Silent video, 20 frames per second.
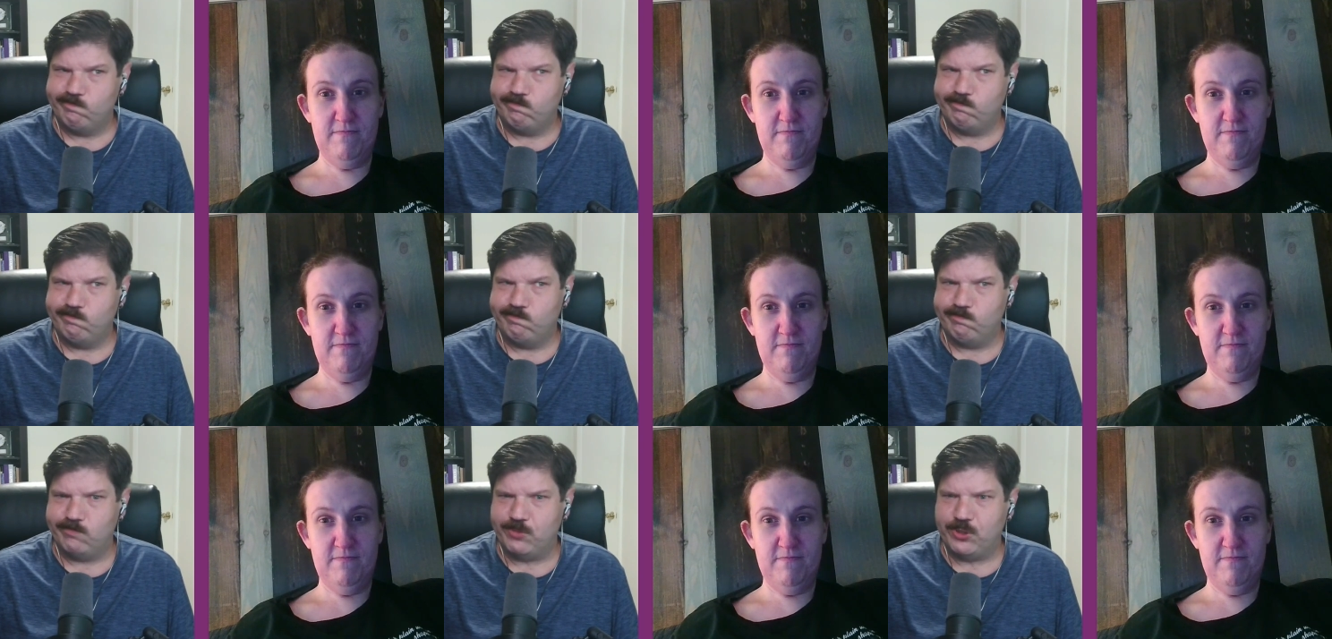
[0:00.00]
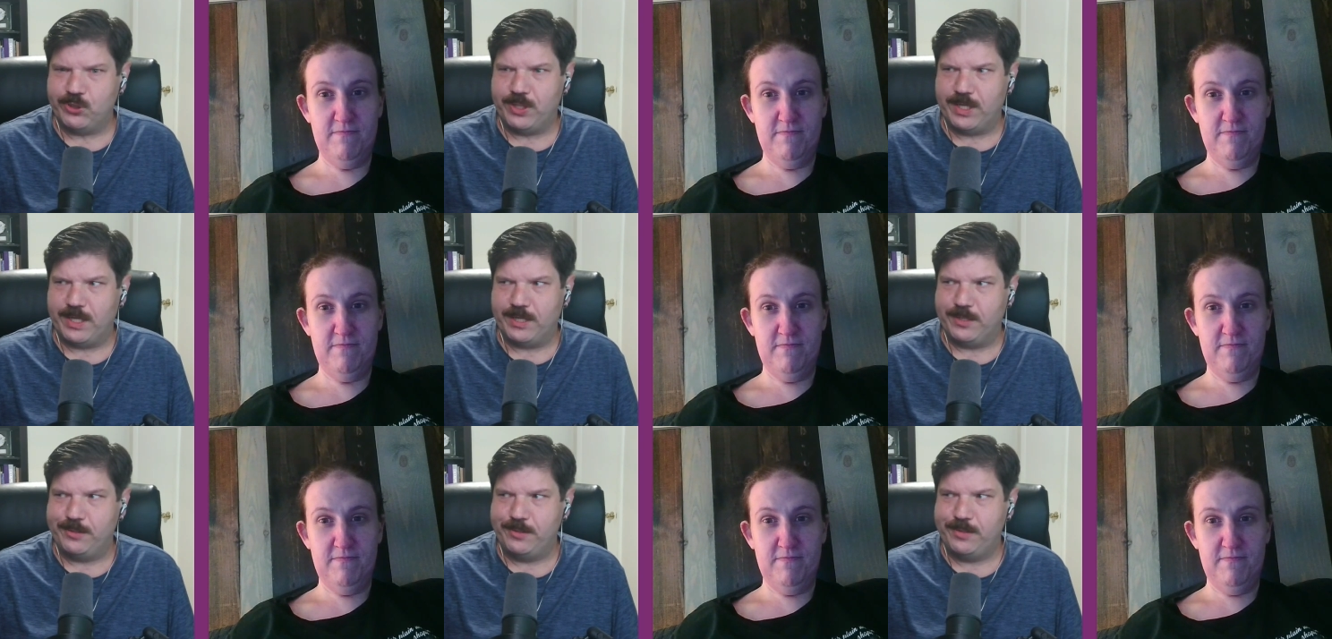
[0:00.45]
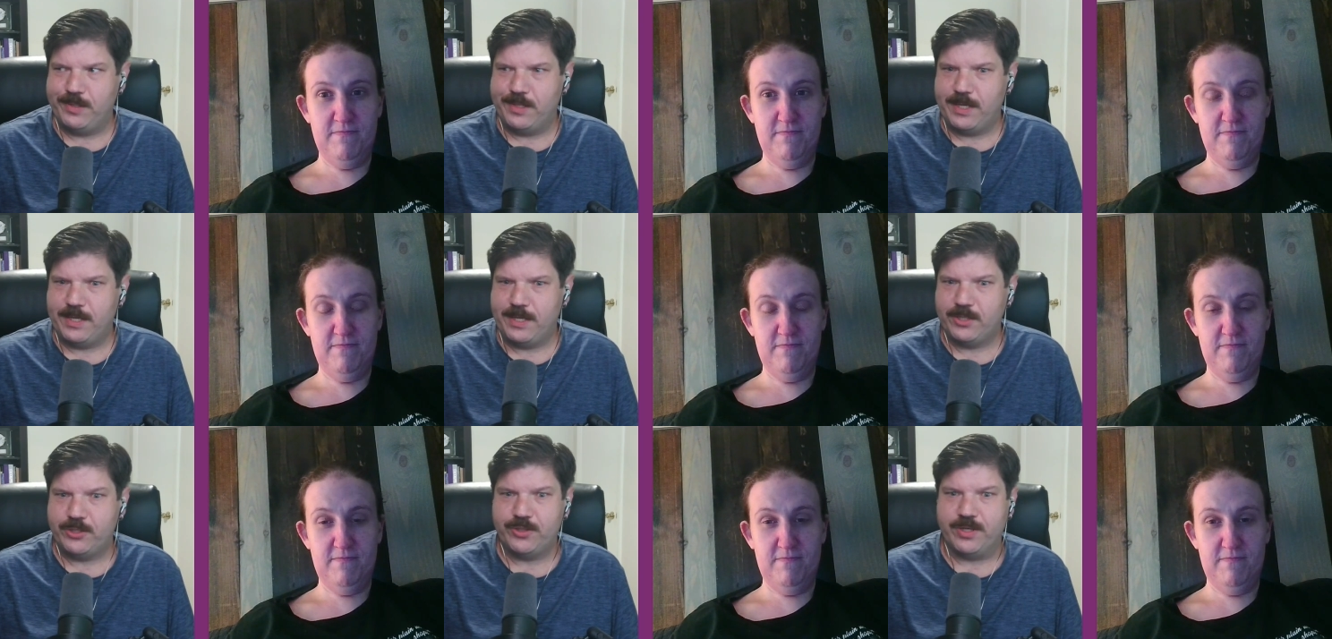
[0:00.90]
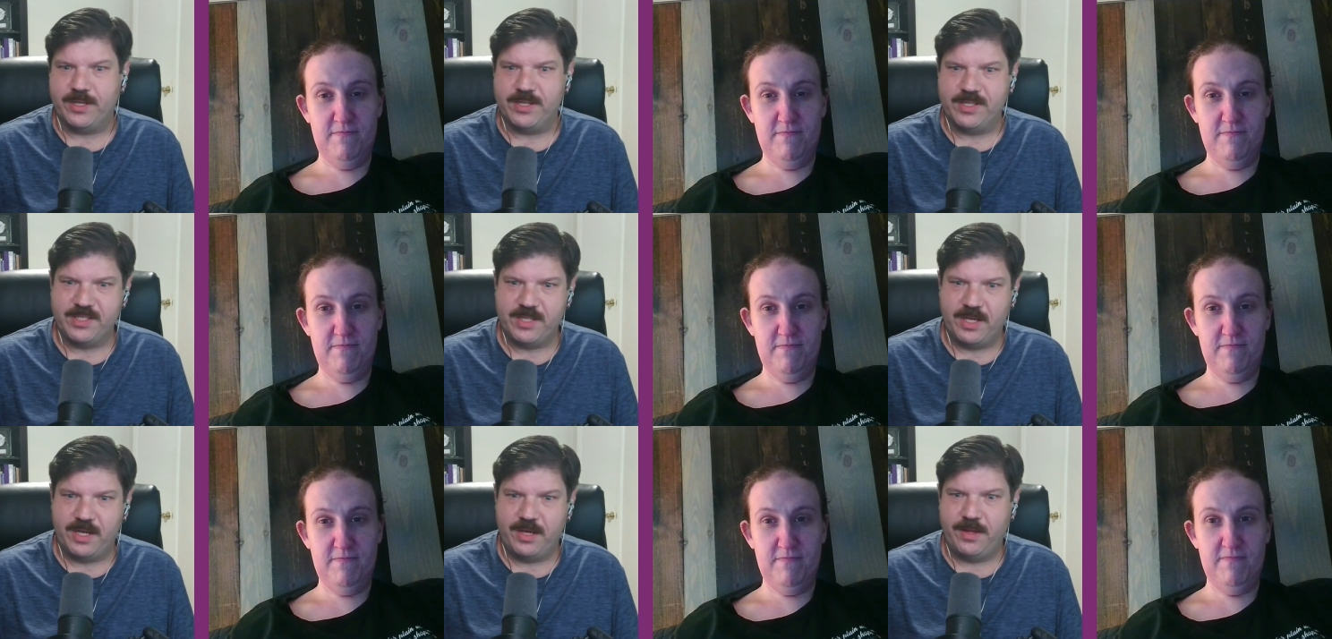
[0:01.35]
Speaker 1: hmm, should I do that? Should I
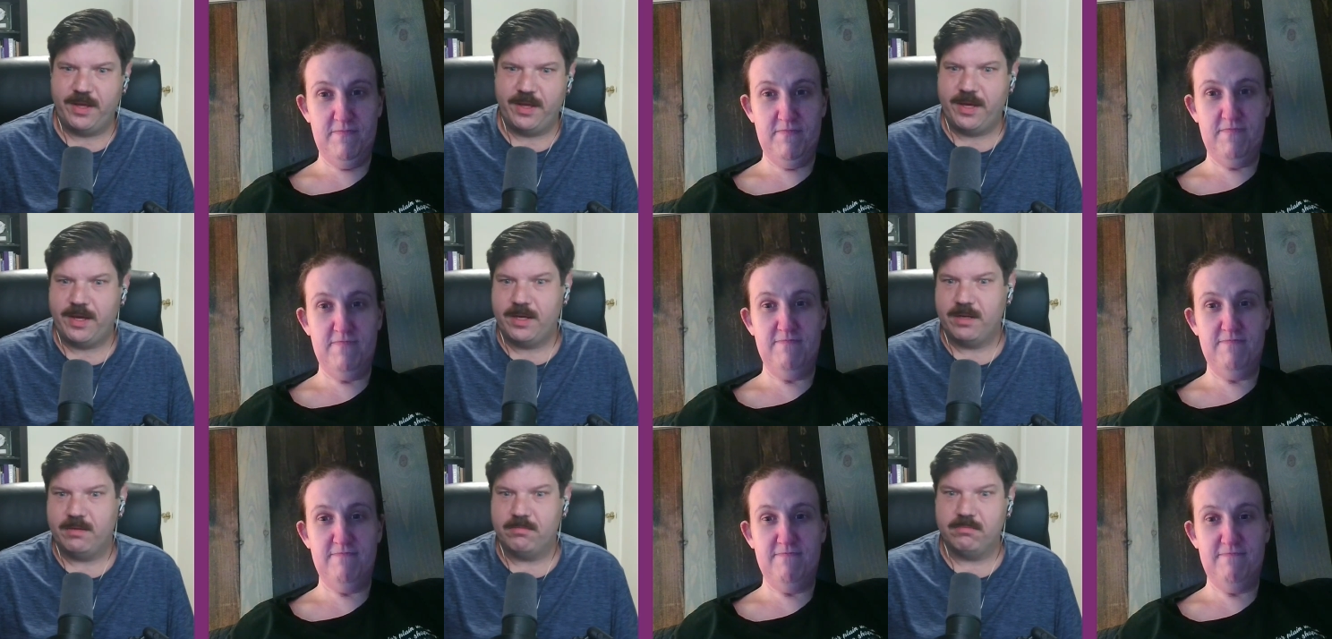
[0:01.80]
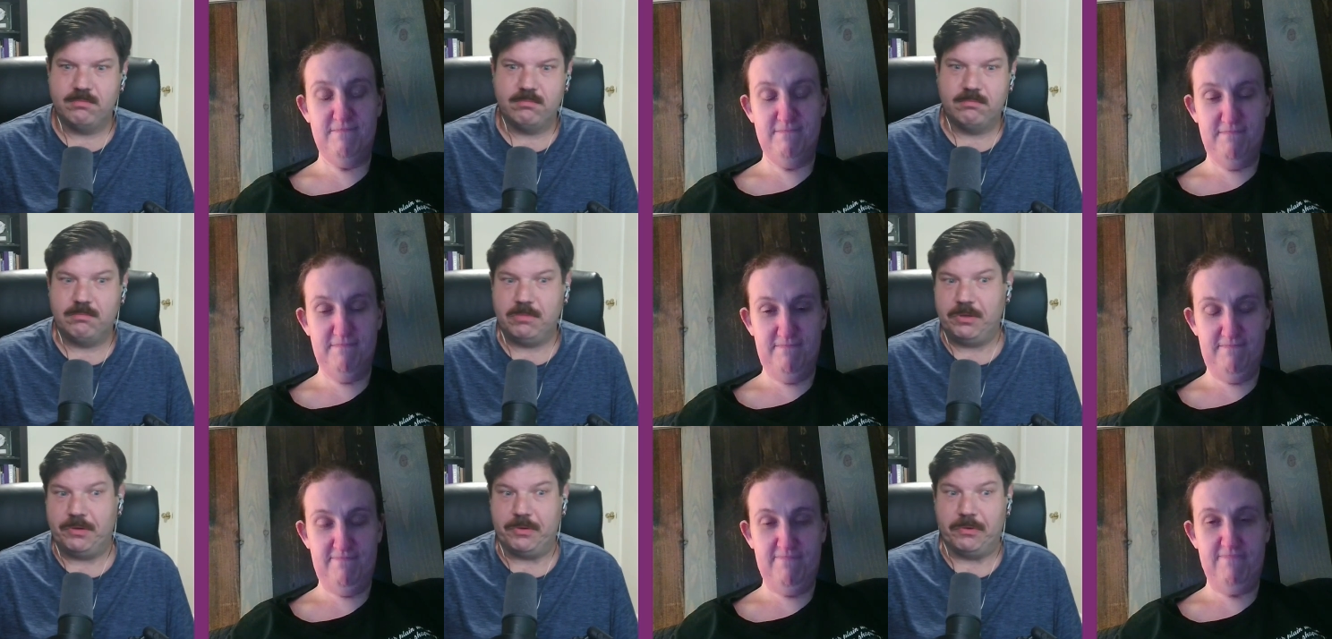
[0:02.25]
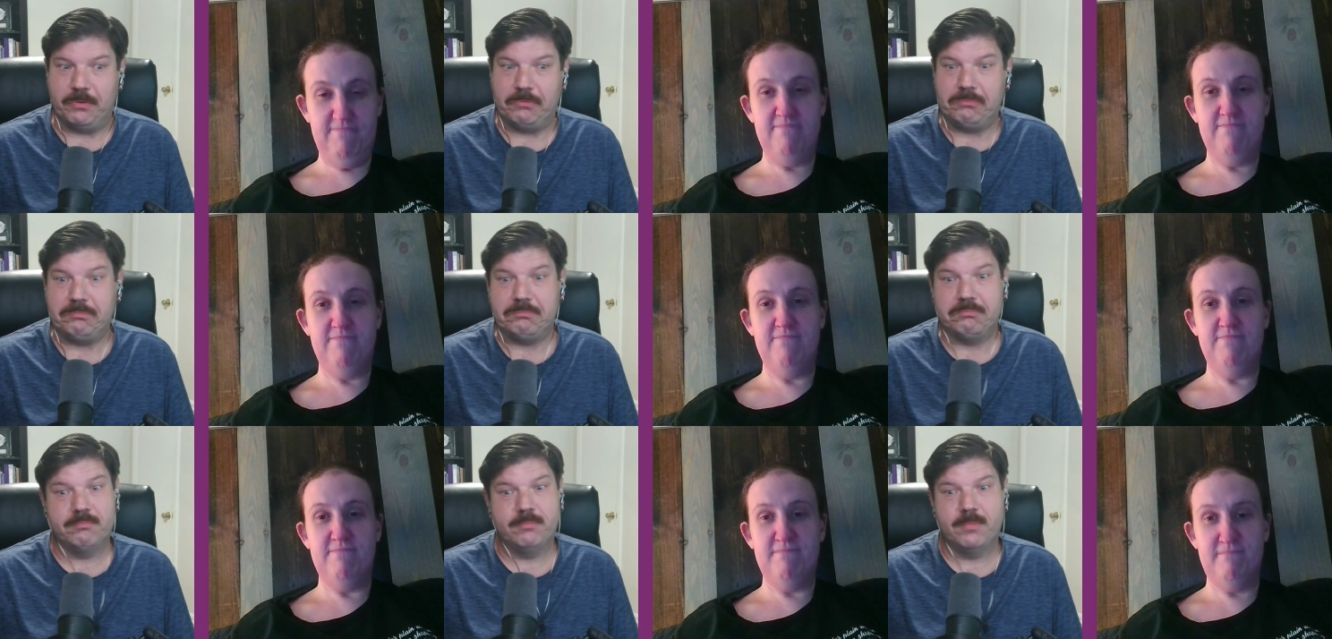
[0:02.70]
say that? You know,